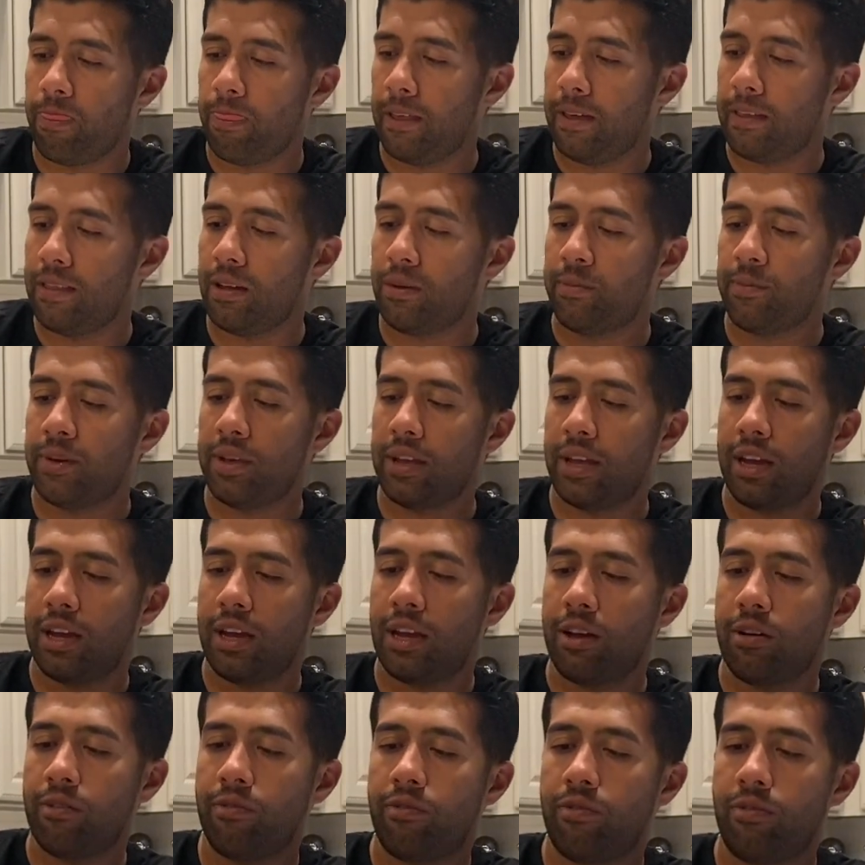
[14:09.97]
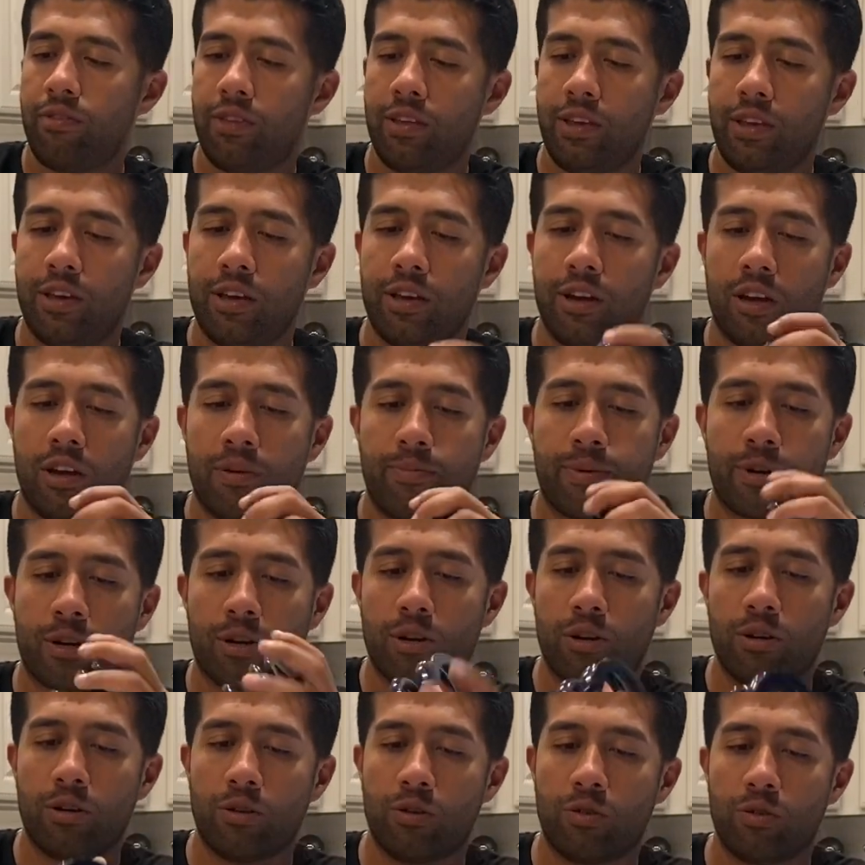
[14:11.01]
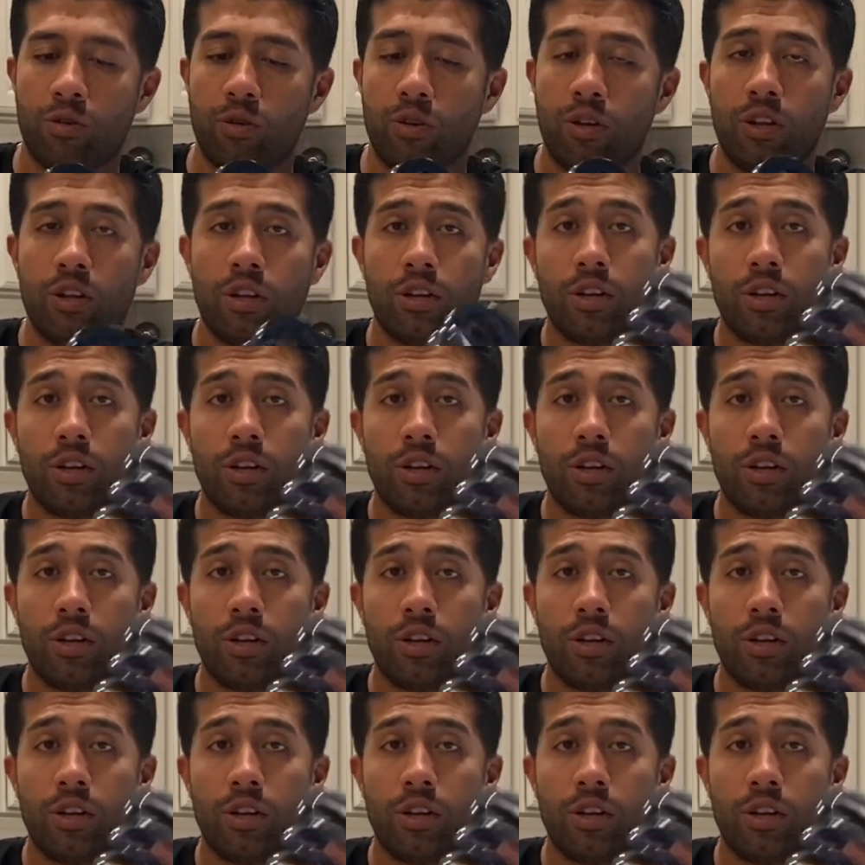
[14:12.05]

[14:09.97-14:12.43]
And then we have the HyperCo